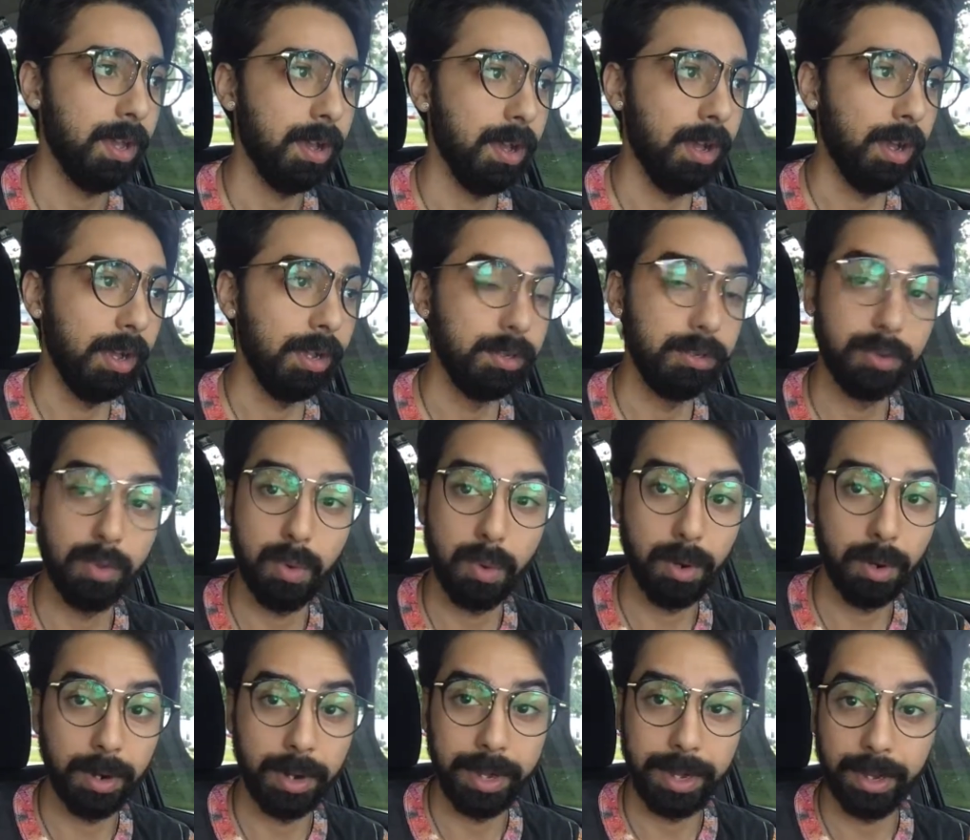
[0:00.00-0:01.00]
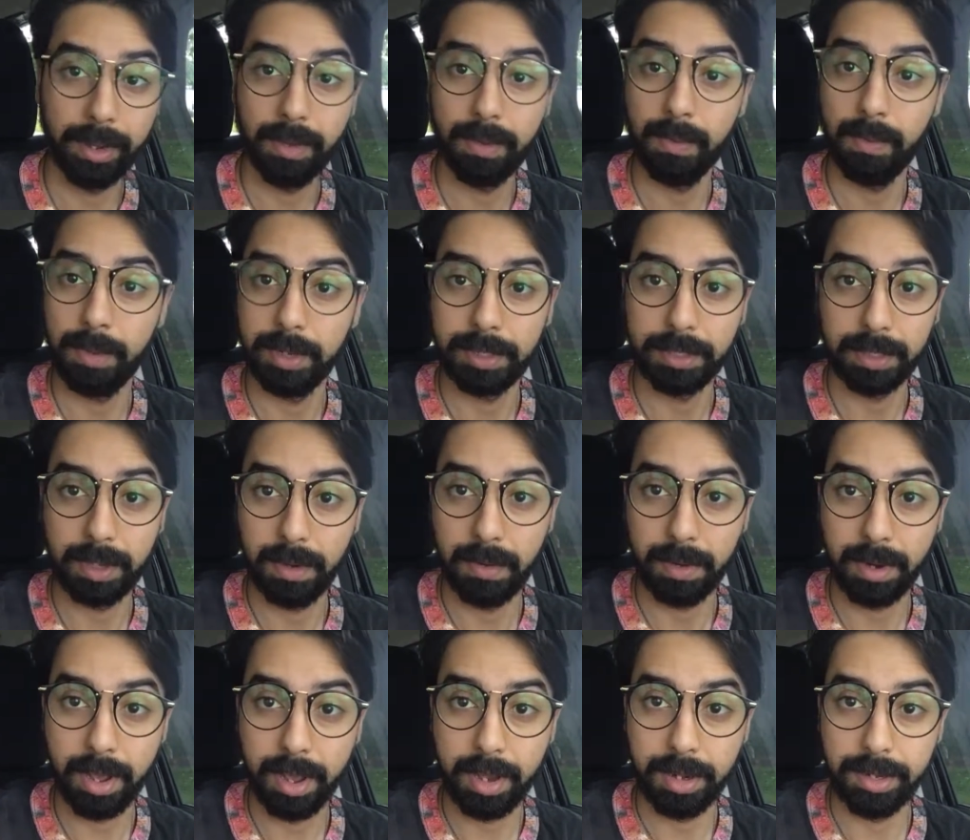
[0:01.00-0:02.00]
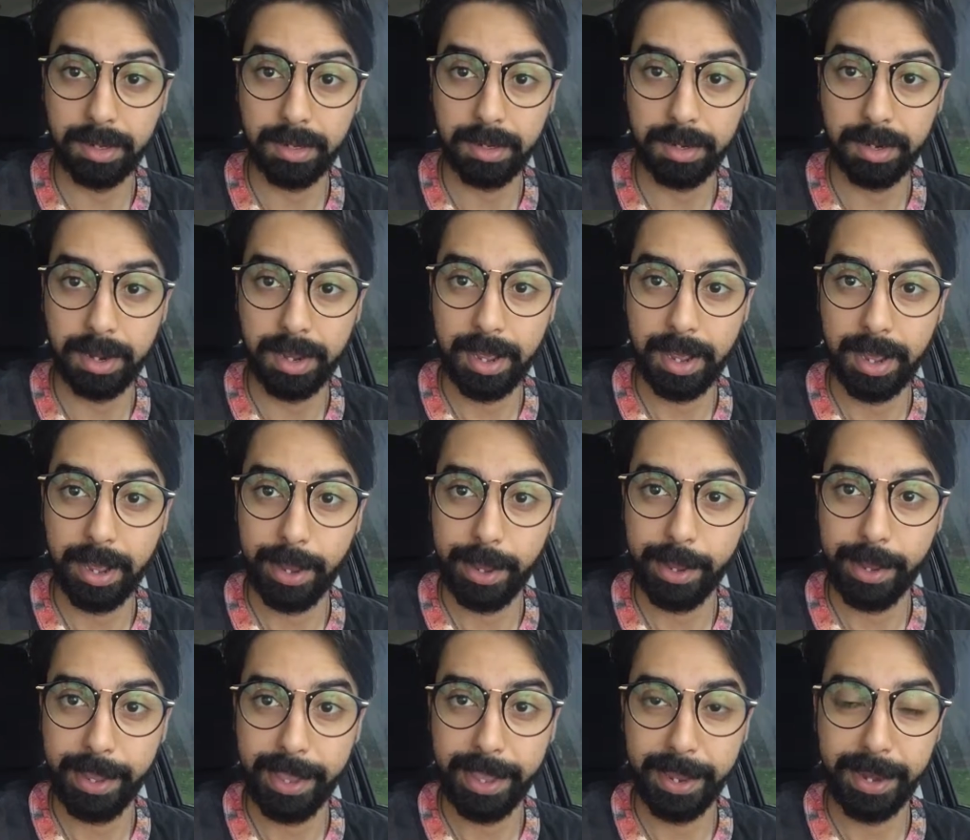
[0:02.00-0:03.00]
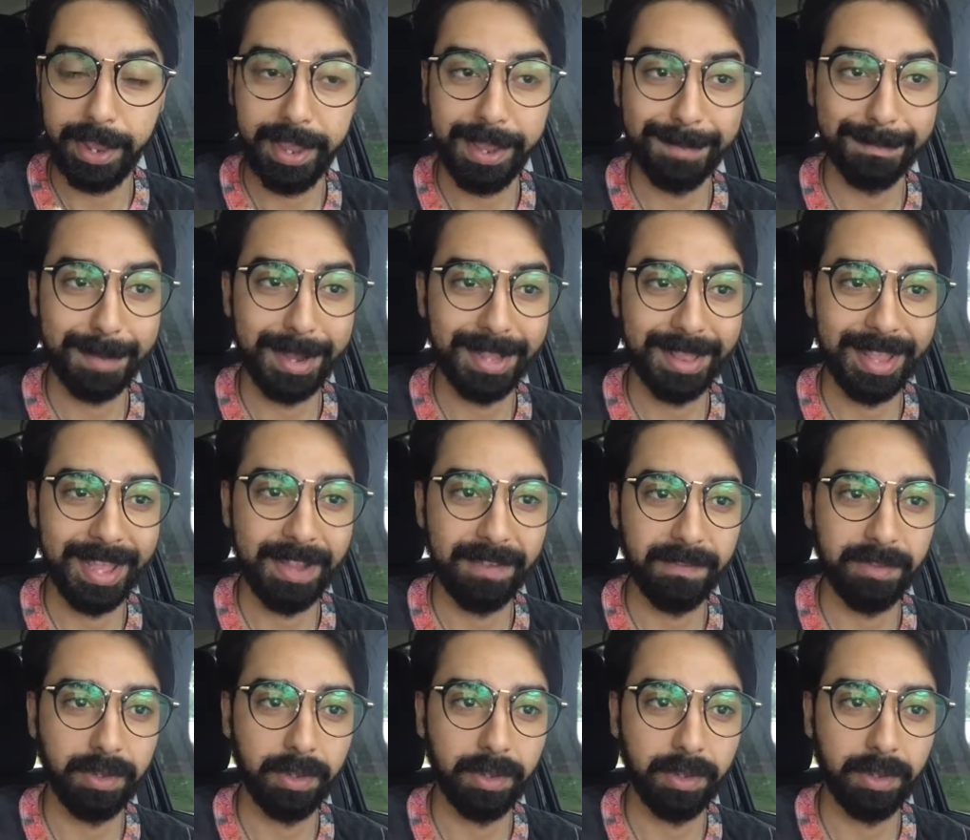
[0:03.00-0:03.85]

uh, touring, what's going on uh, in, in, my life.